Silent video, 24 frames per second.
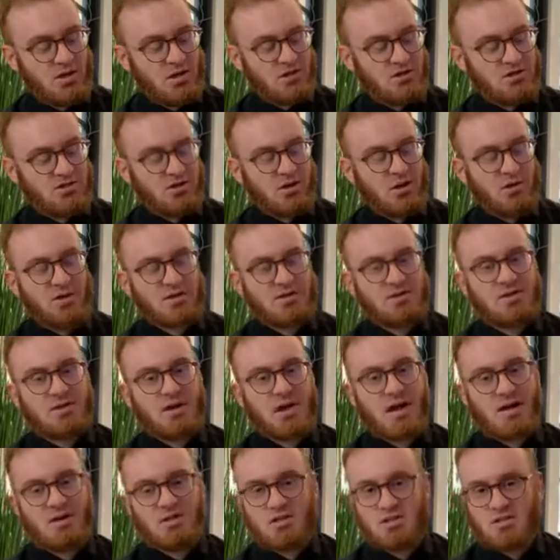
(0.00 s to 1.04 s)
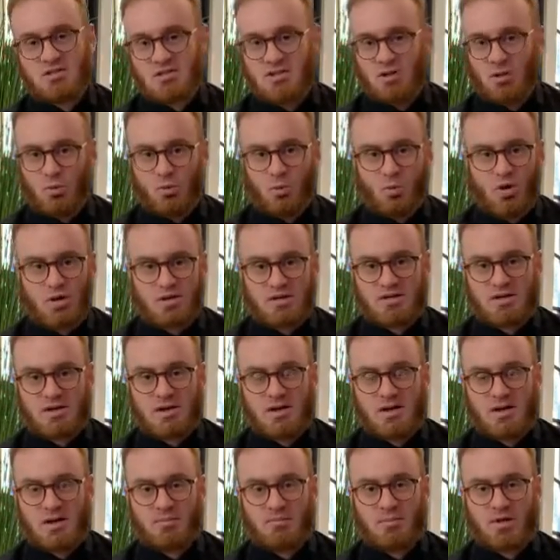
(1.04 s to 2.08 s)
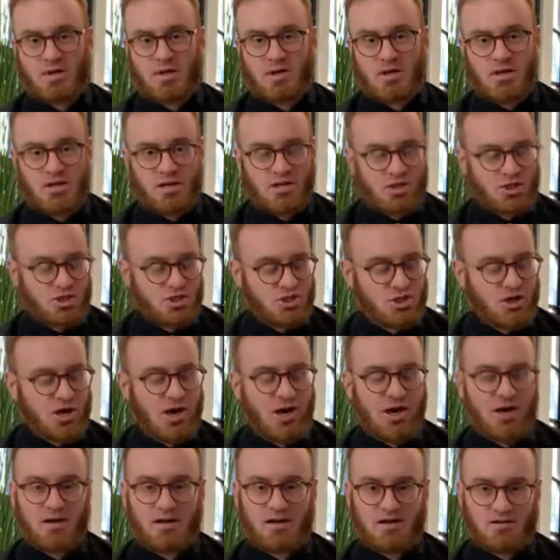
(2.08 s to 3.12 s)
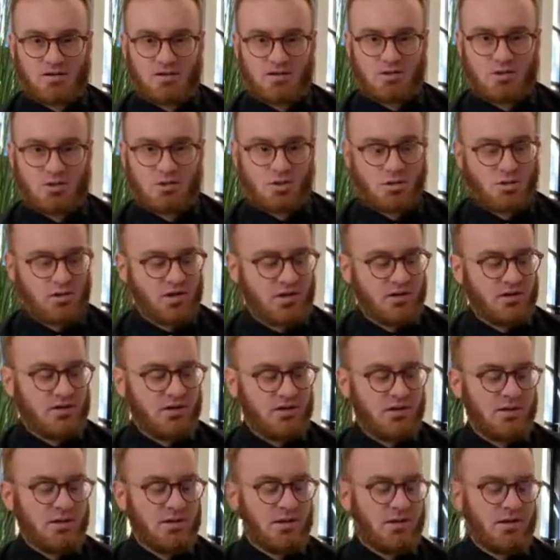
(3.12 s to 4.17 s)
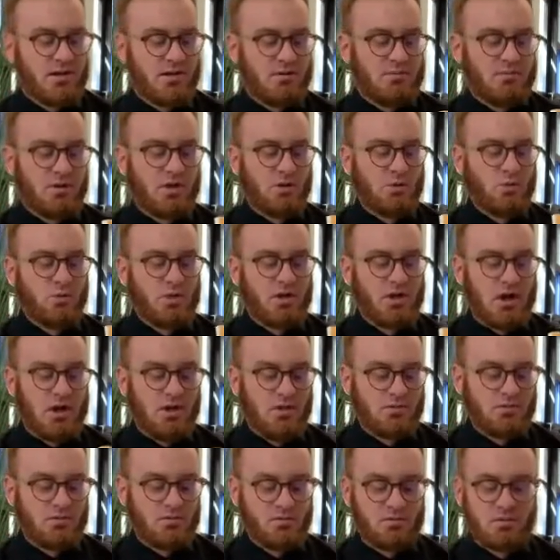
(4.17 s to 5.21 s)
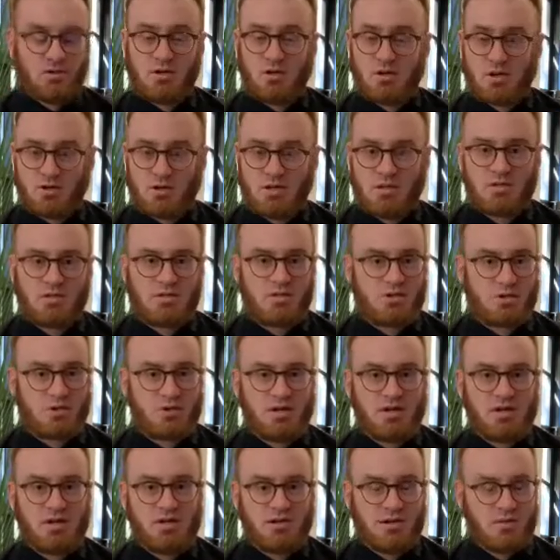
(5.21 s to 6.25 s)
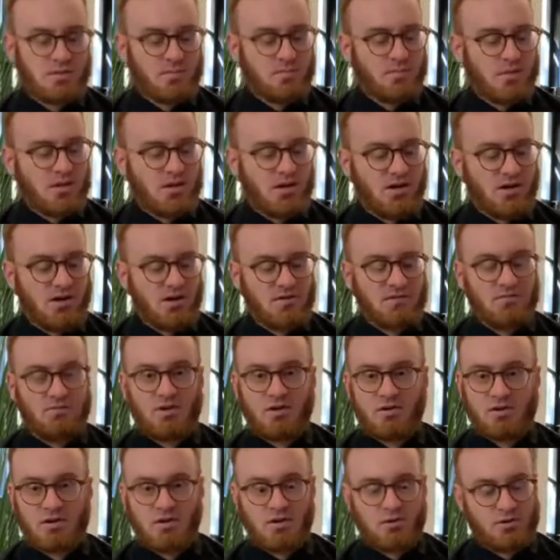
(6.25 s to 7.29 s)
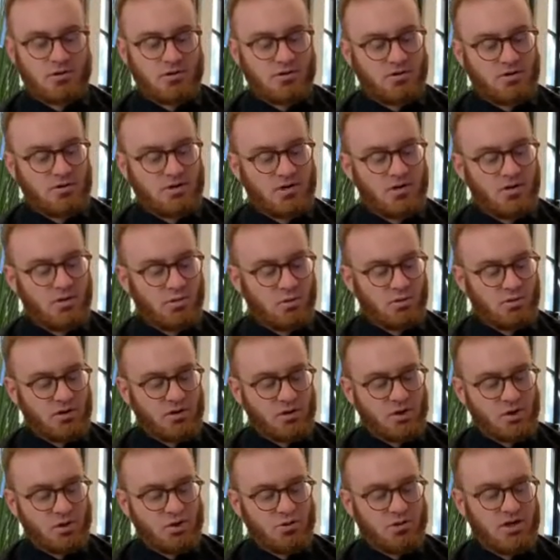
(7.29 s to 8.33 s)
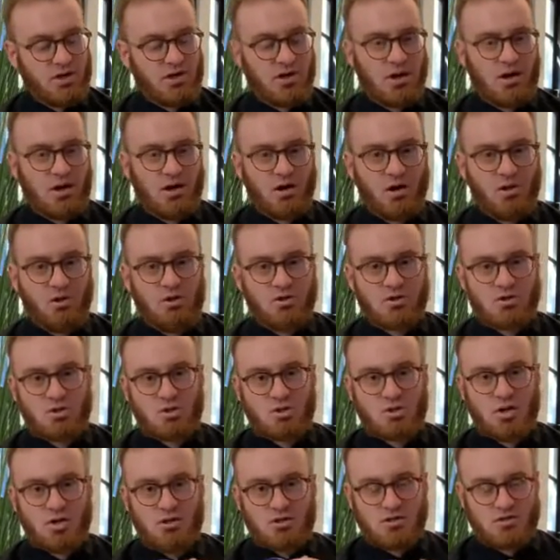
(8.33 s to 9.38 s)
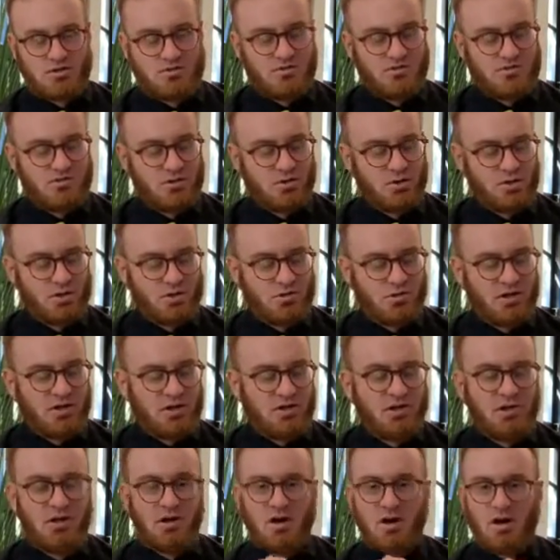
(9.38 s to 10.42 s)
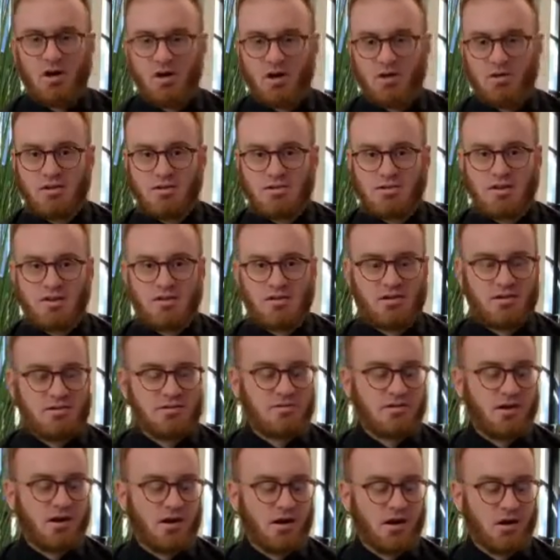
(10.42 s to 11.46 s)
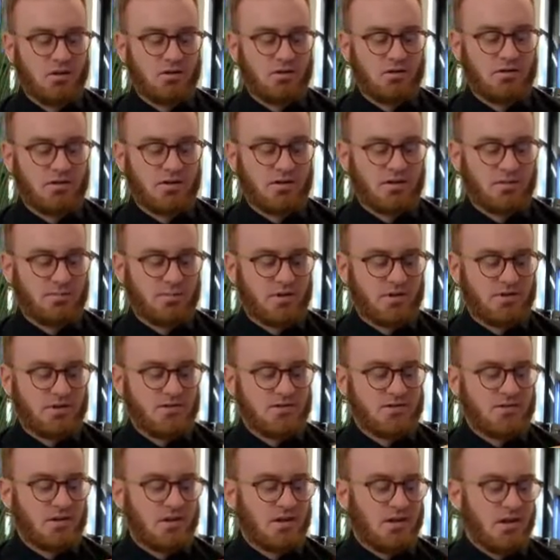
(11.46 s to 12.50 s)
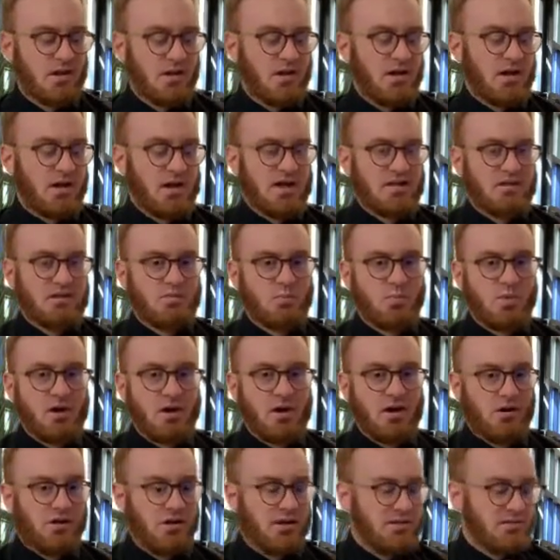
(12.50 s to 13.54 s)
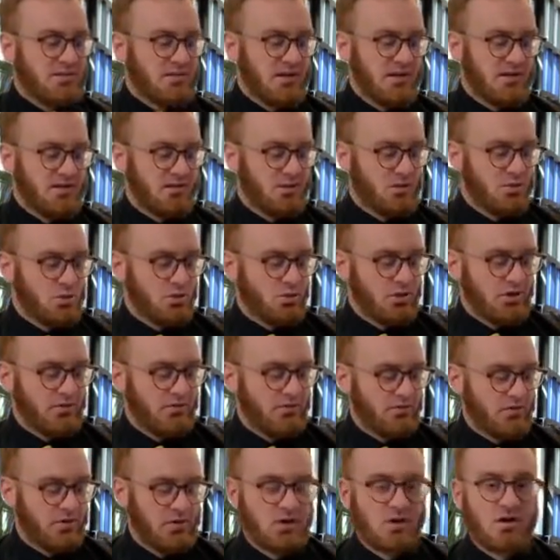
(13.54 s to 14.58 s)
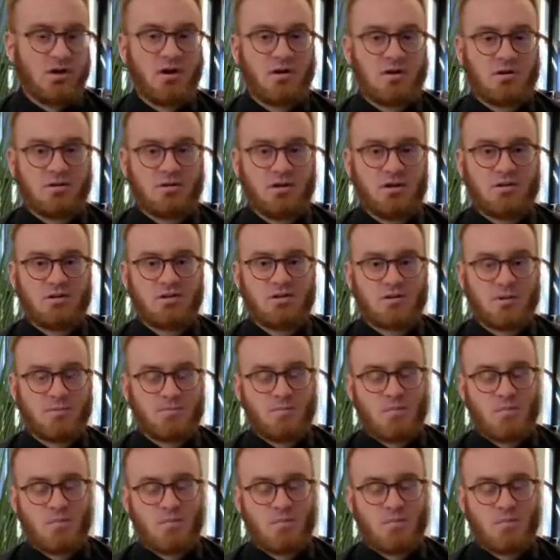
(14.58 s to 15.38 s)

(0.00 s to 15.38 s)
So it's not just a one-time shot into the joint. I mean, we're going to treat the joint very thoroughly. We're going to treat all the structures of the joint, all the tendons, all the ligaments, as well as in the joint for the cartilage.